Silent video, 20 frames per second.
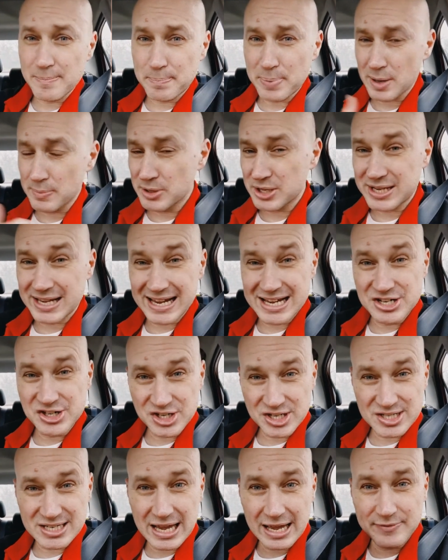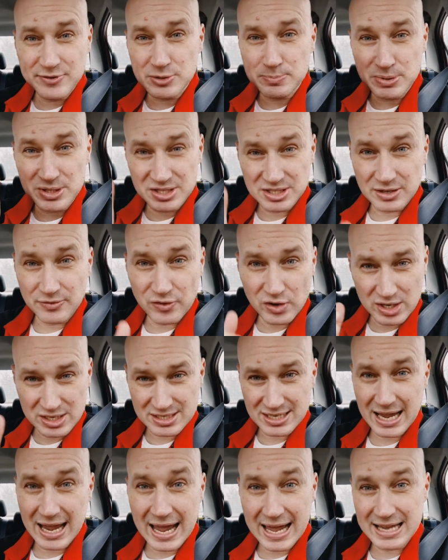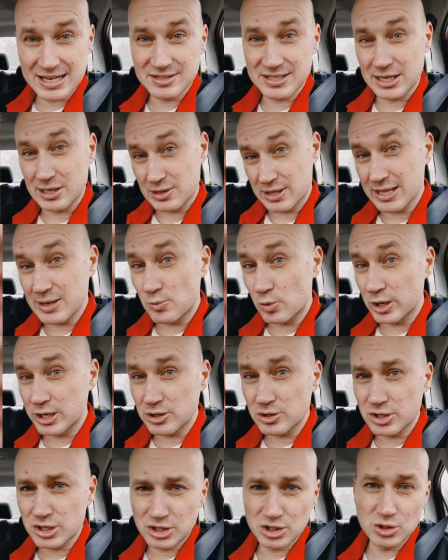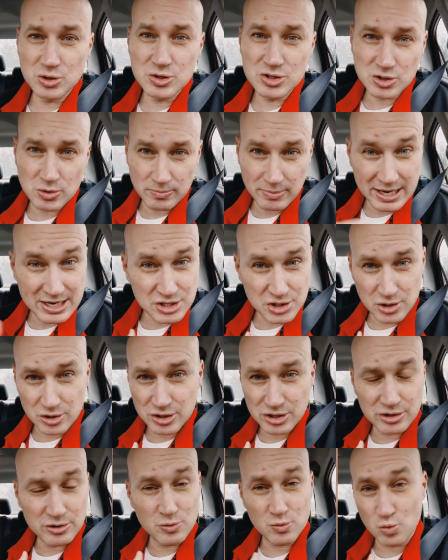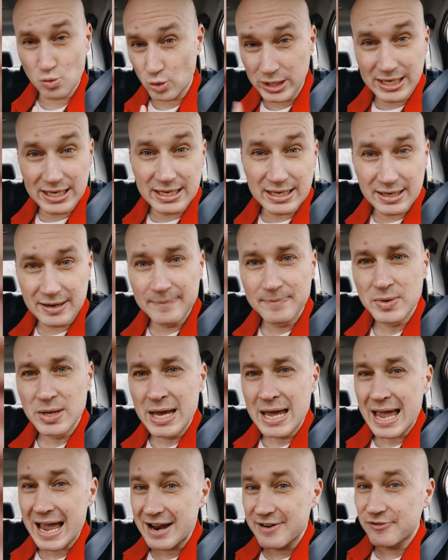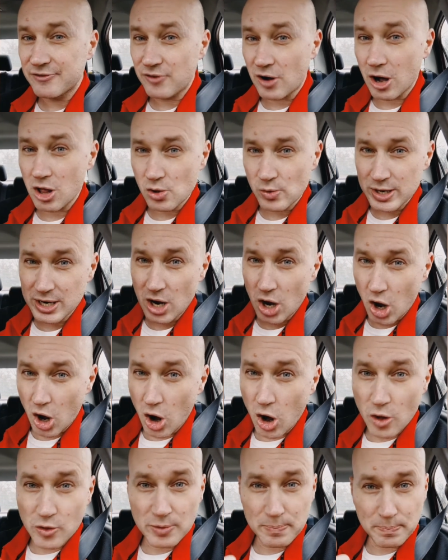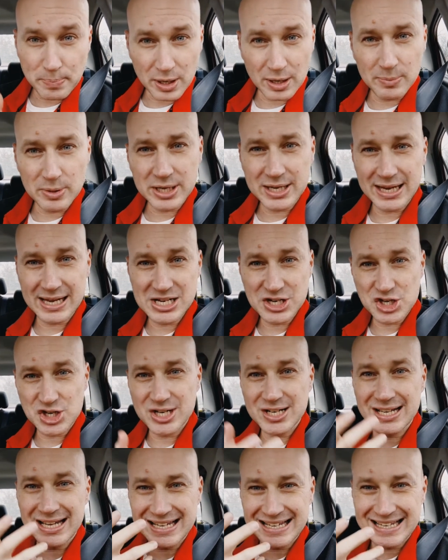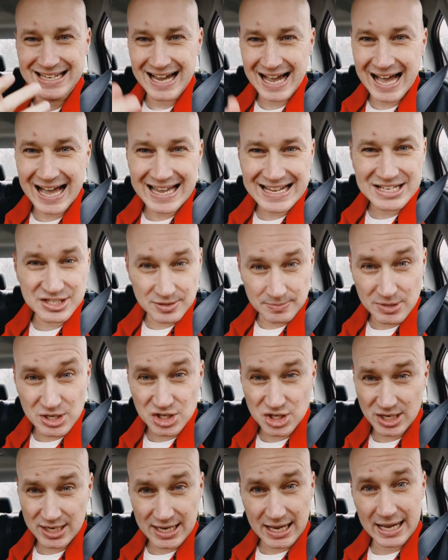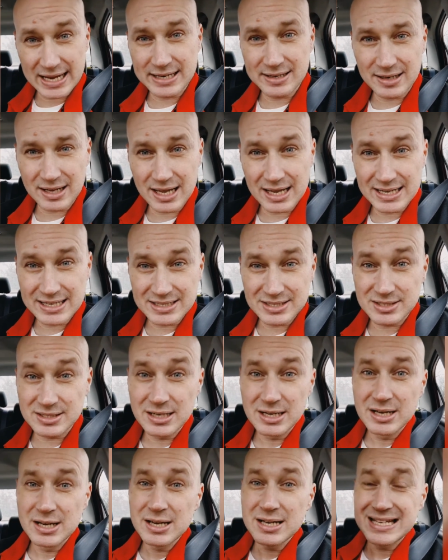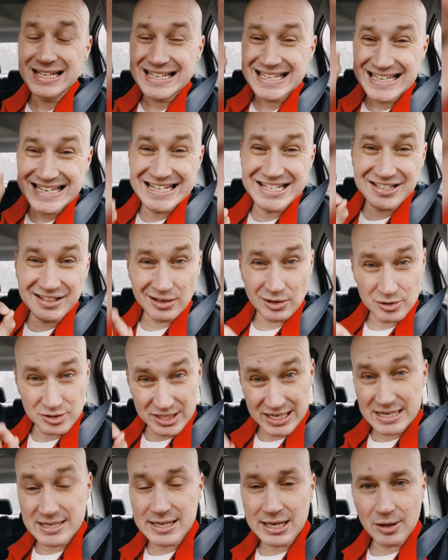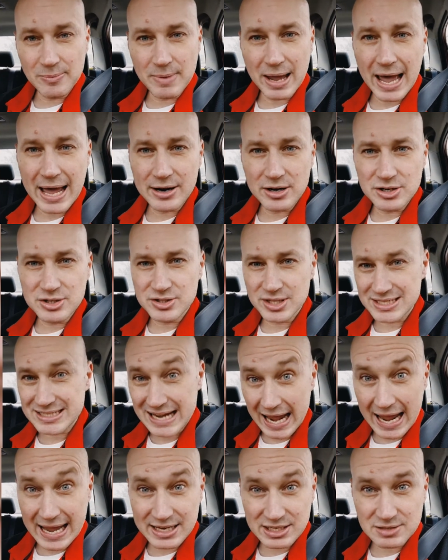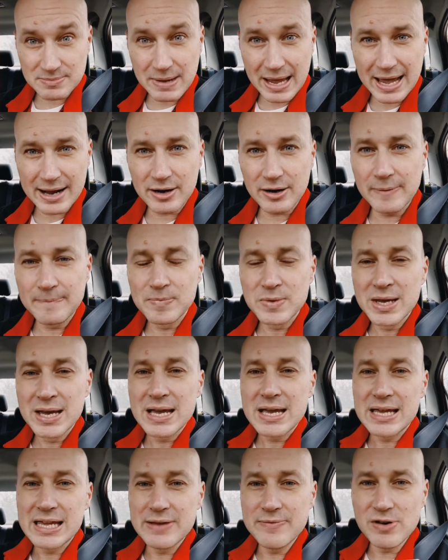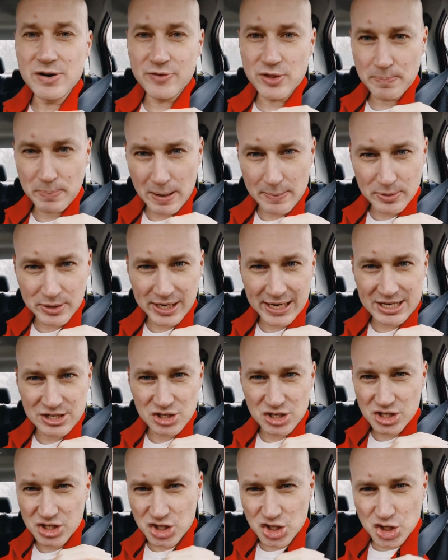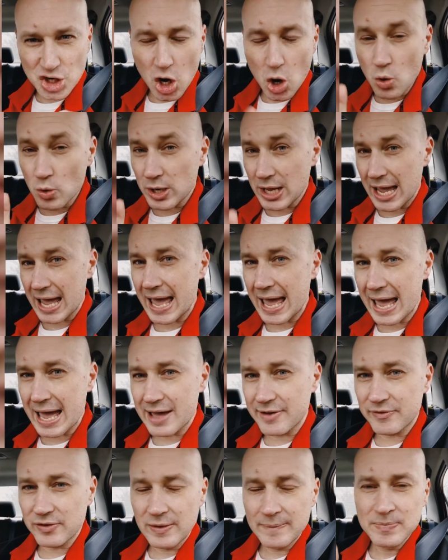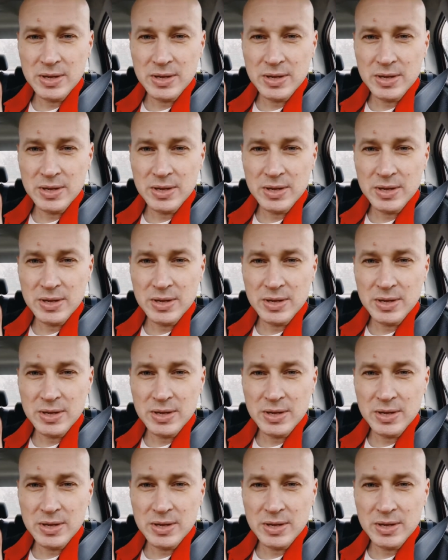publications have specific tags they want you to use, so make sure you're reading and following all the publication guides, submission guidelines. Each little detail matters. The tags matter. Even if the publications don't have